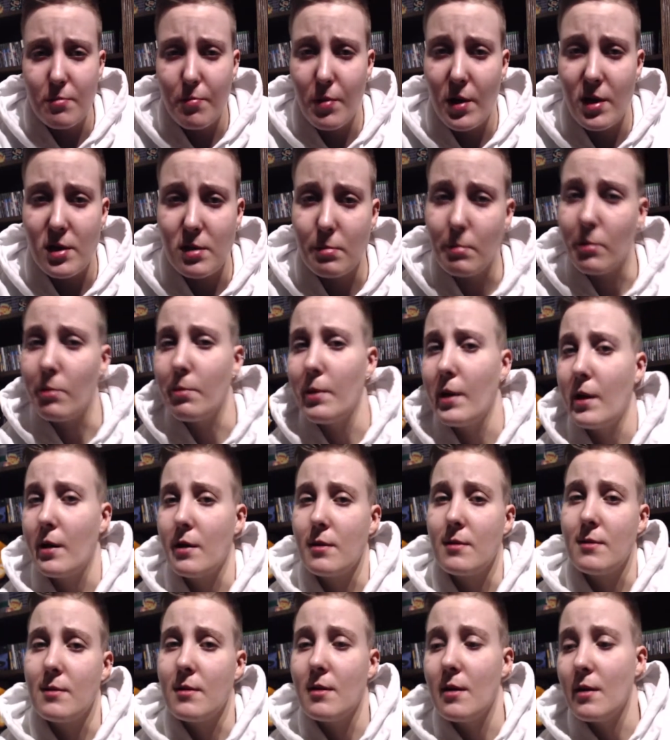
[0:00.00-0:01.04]
Impossible back
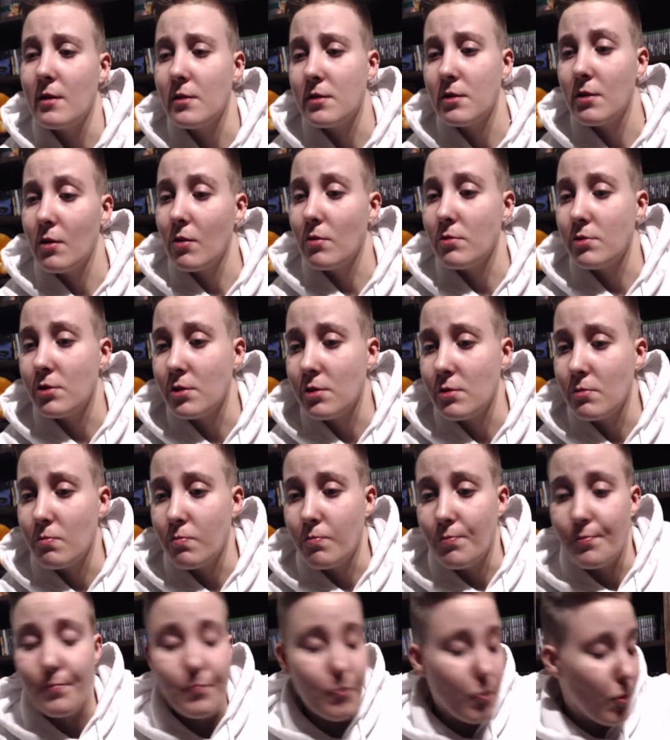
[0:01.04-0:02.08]
in the day, so just
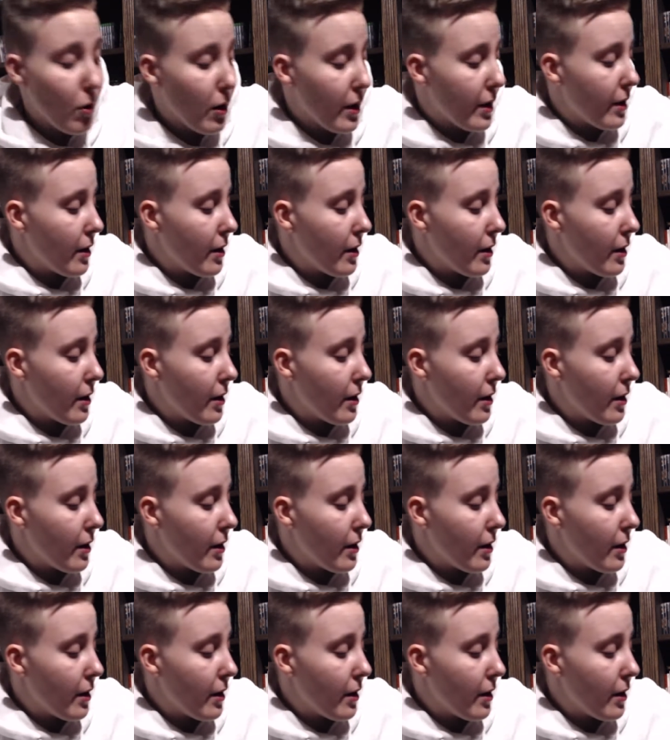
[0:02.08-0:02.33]
why